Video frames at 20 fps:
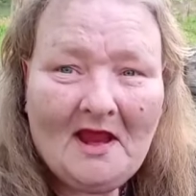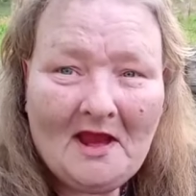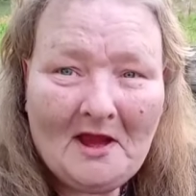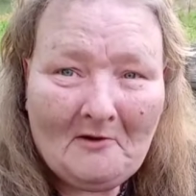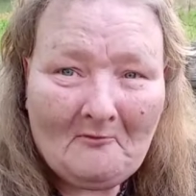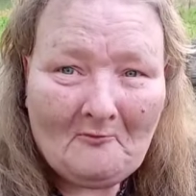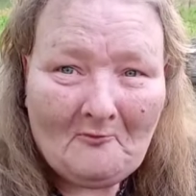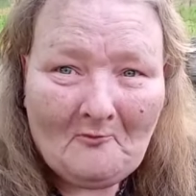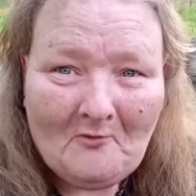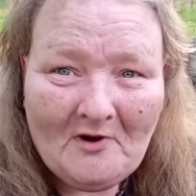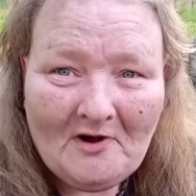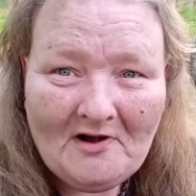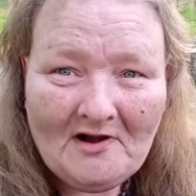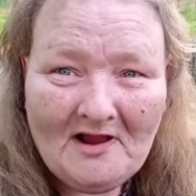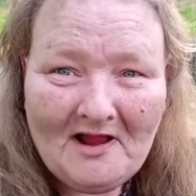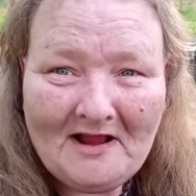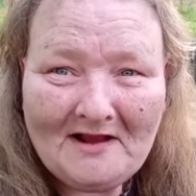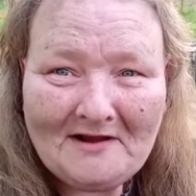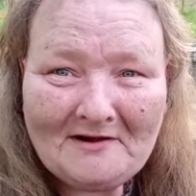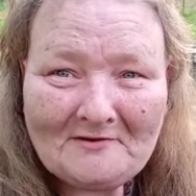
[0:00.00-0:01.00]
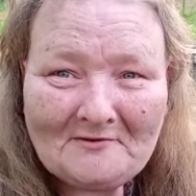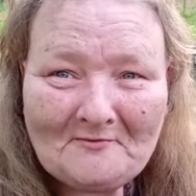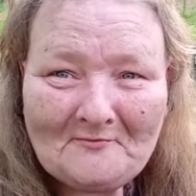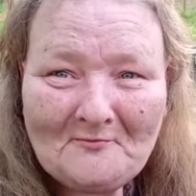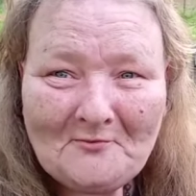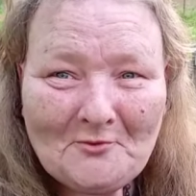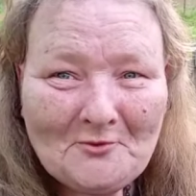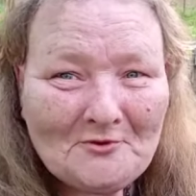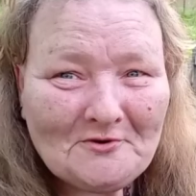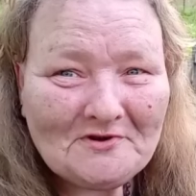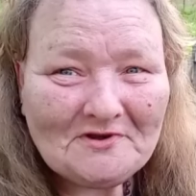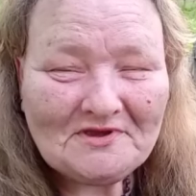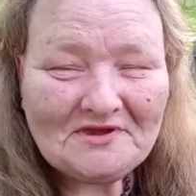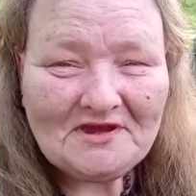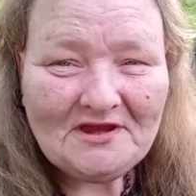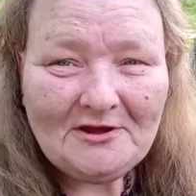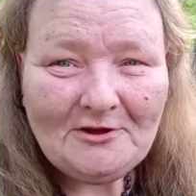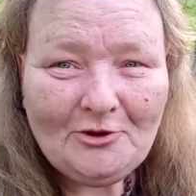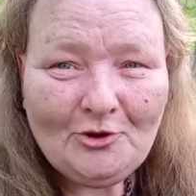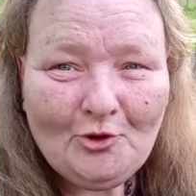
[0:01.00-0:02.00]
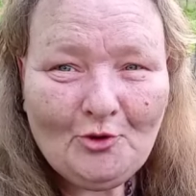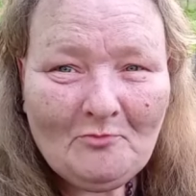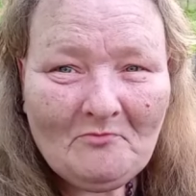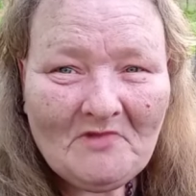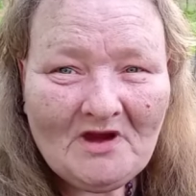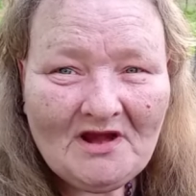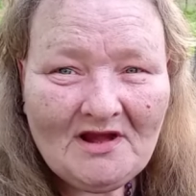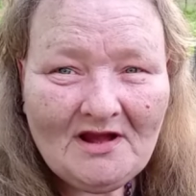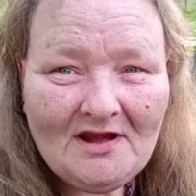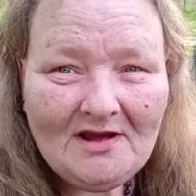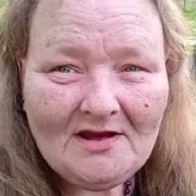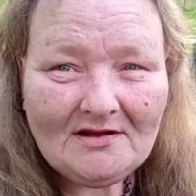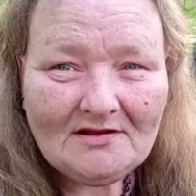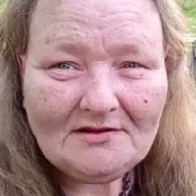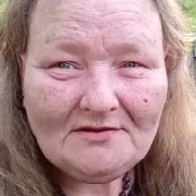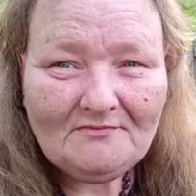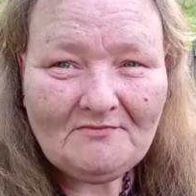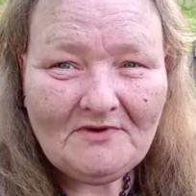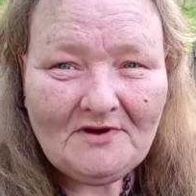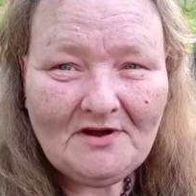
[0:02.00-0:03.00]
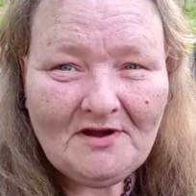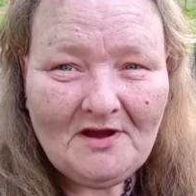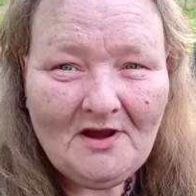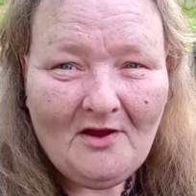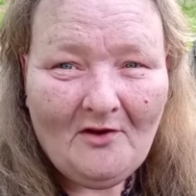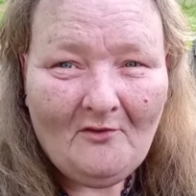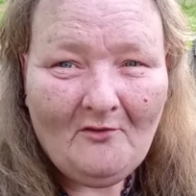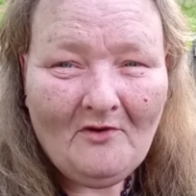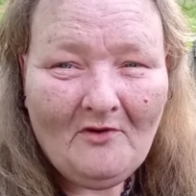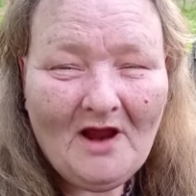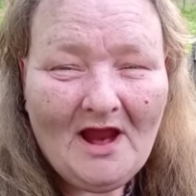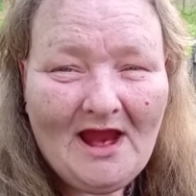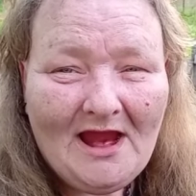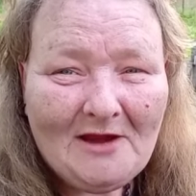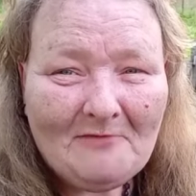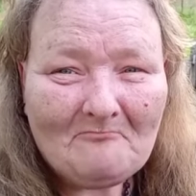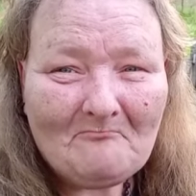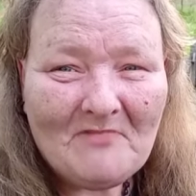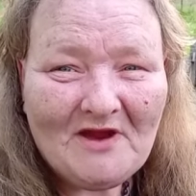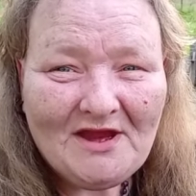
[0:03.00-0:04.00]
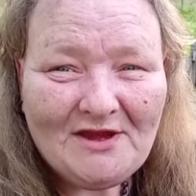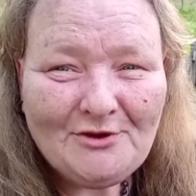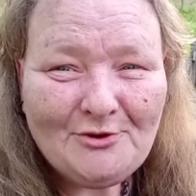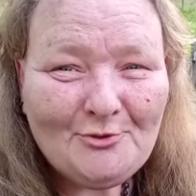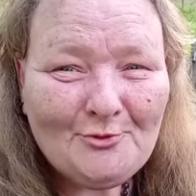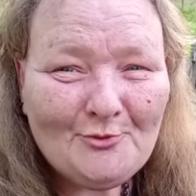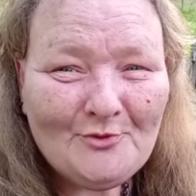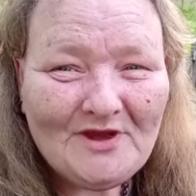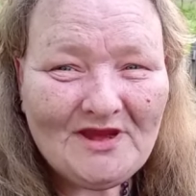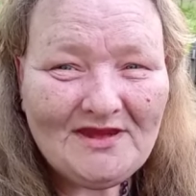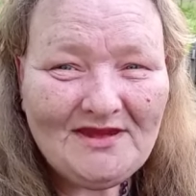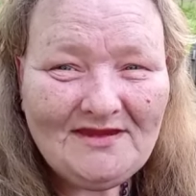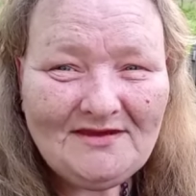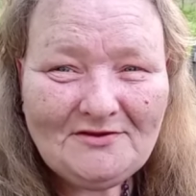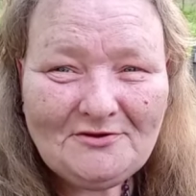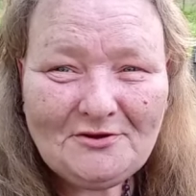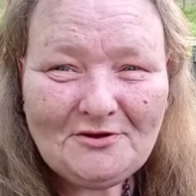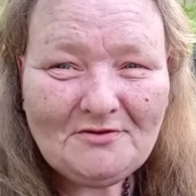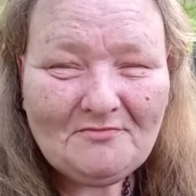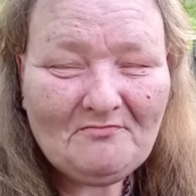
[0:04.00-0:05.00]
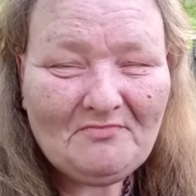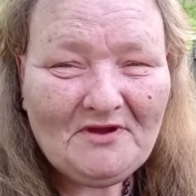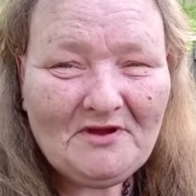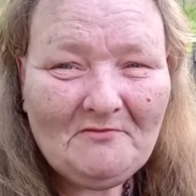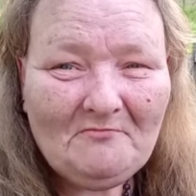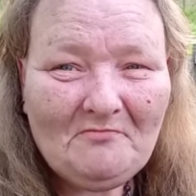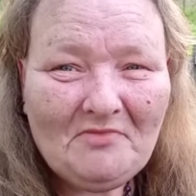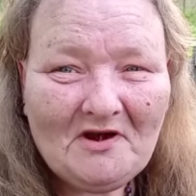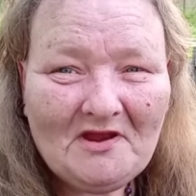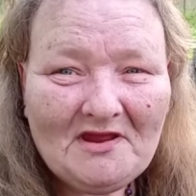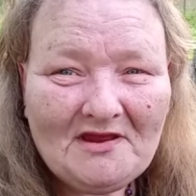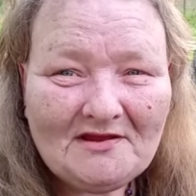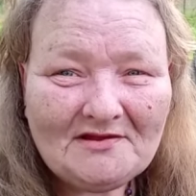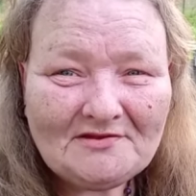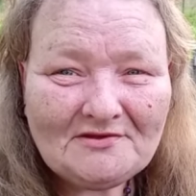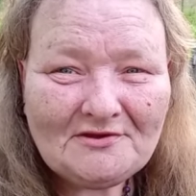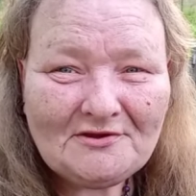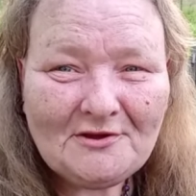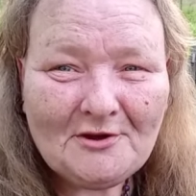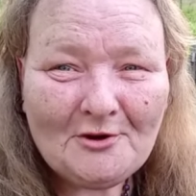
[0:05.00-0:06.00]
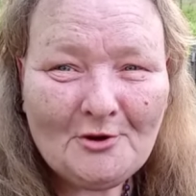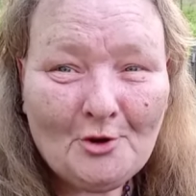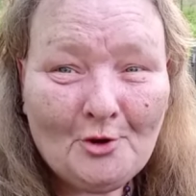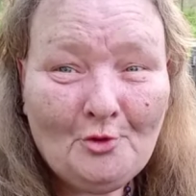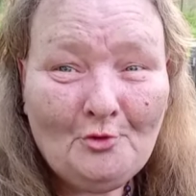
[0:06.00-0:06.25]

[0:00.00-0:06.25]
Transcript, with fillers: Everyone, I look forward to seeing you in my next video, and may you each be blessed.